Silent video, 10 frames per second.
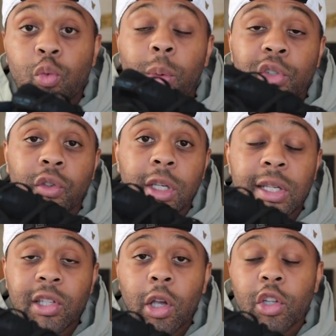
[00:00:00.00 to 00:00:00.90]
just what was
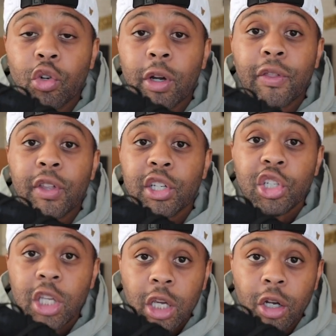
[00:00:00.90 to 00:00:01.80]
released during
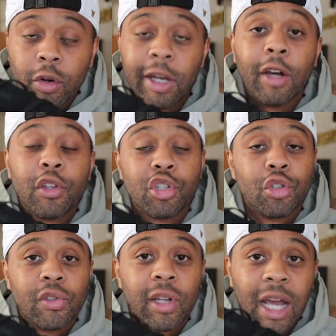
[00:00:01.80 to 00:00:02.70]
this year and of the
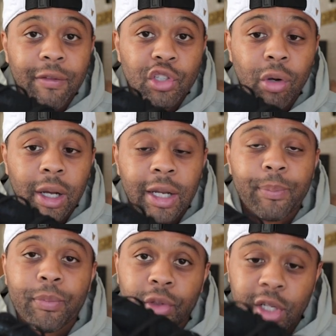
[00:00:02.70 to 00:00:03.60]
shoes that I've
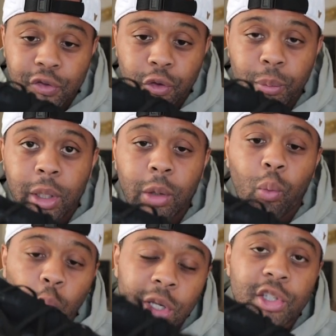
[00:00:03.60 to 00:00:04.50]
tried, this for me
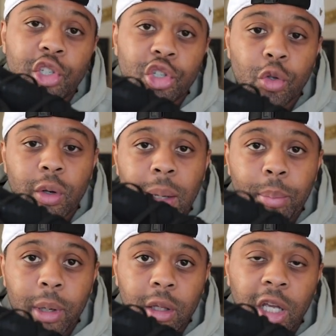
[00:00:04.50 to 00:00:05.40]
was the shoe that I
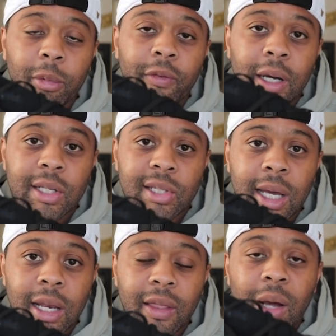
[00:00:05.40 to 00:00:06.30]
picked up if I
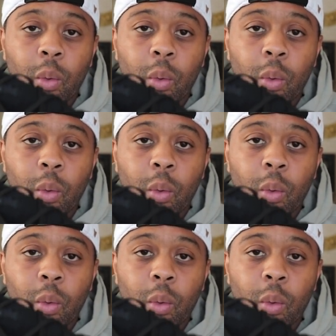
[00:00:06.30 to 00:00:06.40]
decided that